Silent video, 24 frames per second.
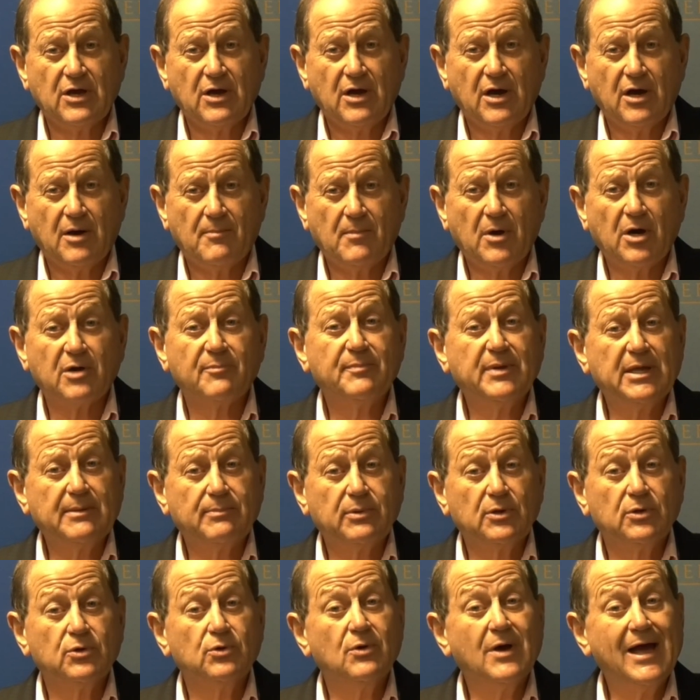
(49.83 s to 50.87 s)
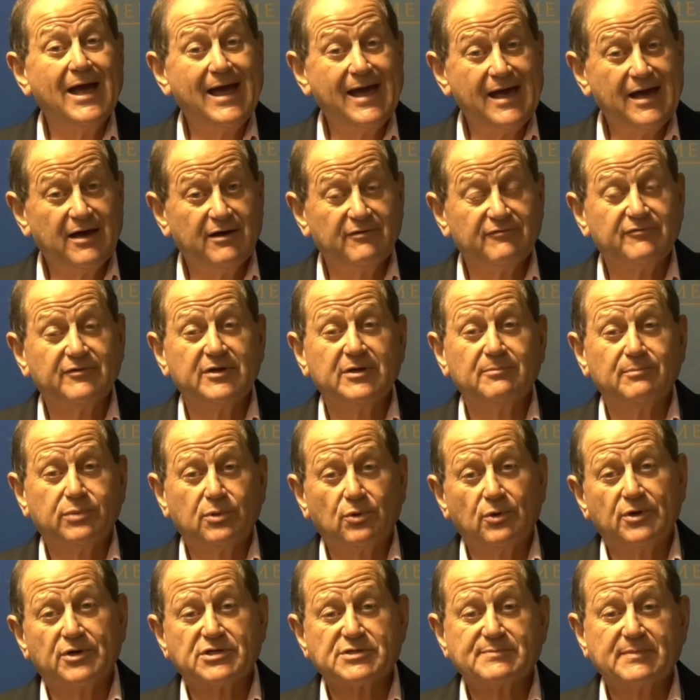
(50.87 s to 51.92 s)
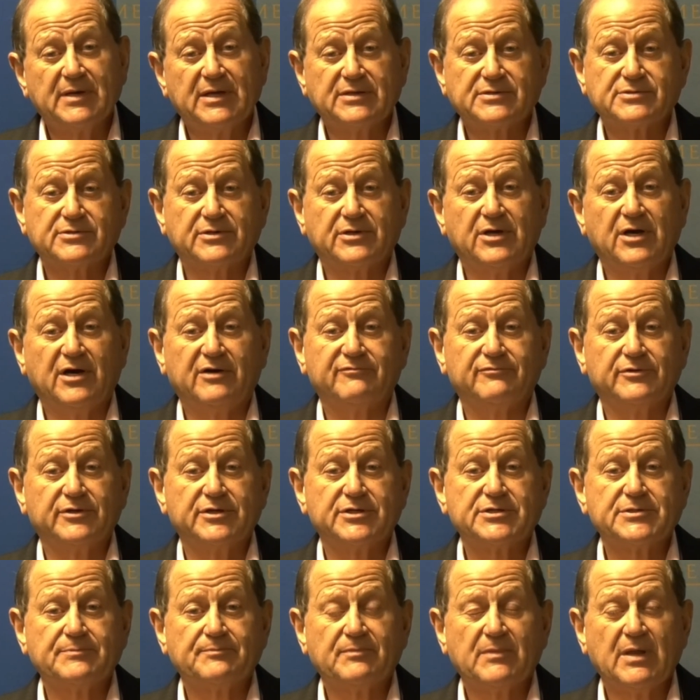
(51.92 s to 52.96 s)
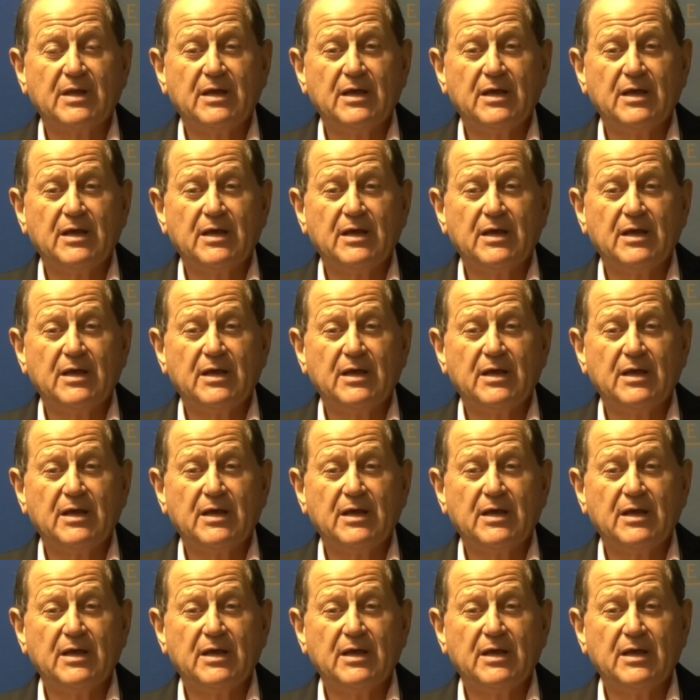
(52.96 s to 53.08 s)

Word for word: among people who have employer-sponsored coverage.